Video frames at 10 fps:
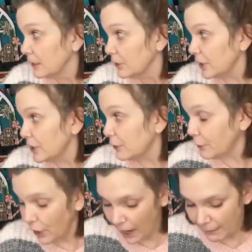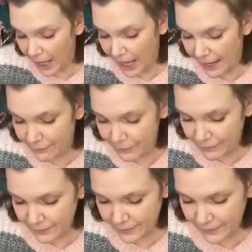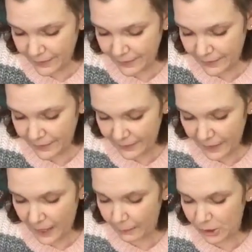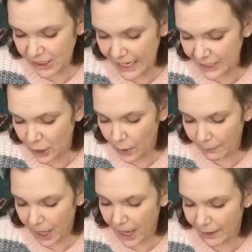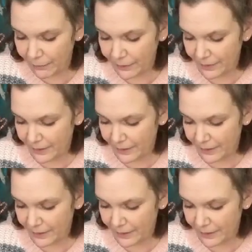Christopher, I'm live. I'm just letting you know I'm live.